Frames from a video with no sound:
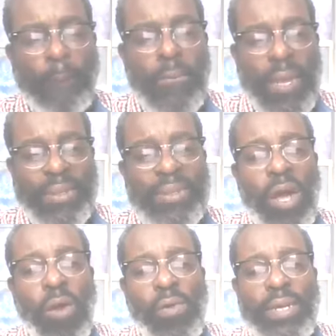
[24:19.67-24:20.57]
that's
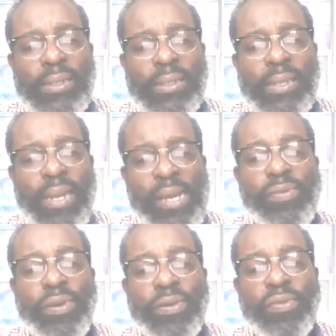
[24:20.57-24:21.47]
always
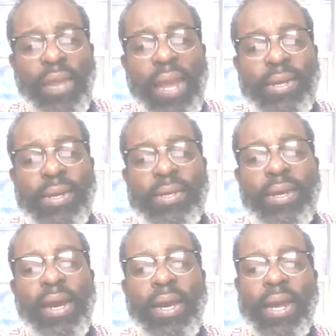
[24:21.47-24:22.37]
easier said than
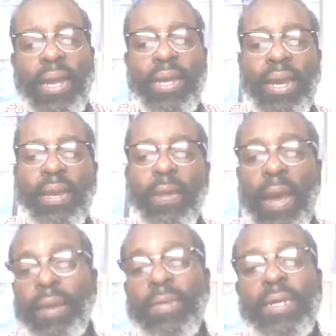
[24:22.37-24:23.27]
done. I get it. I,
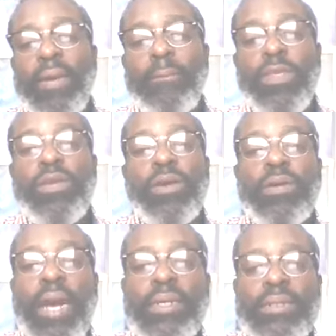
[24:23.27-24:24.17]
you know,
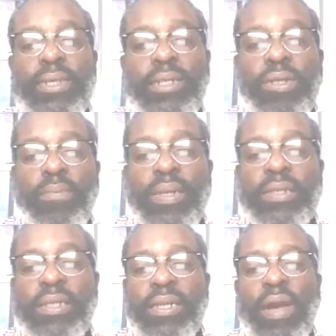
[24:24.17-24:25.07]
I'll stay so busy
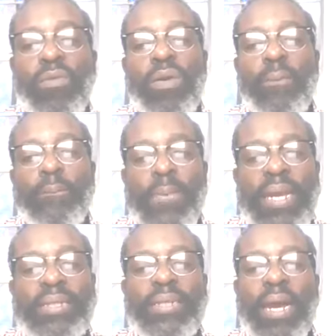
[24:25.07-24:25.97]
that I won't
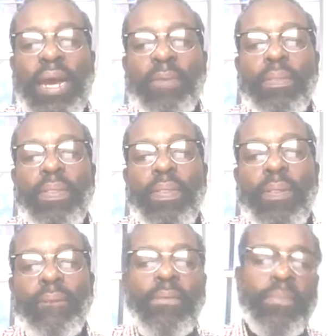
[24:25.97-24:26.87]
make time.
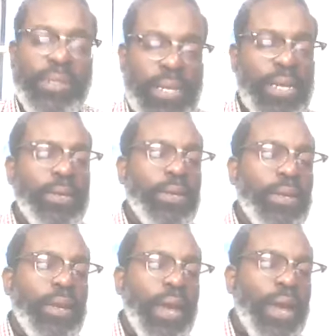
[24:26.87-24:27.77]
But then
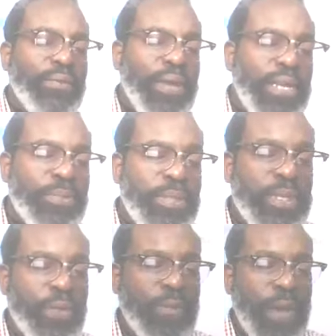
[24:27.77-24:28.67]
I have to ask
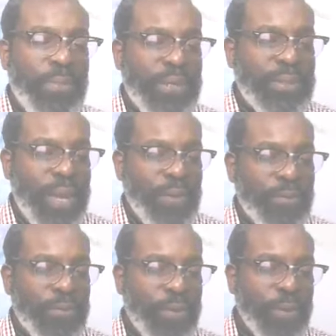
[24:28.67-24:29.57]
myself, I make time
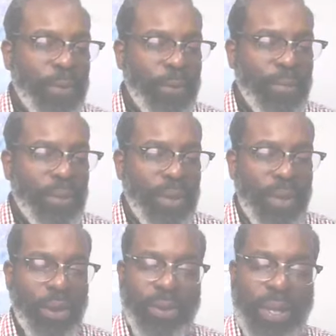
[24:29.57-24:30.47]
for a
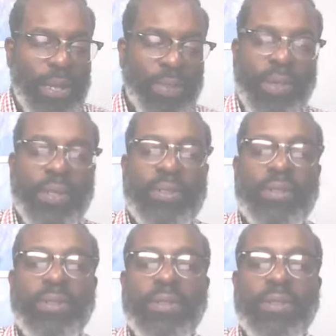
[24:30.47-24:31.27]
whole lot of things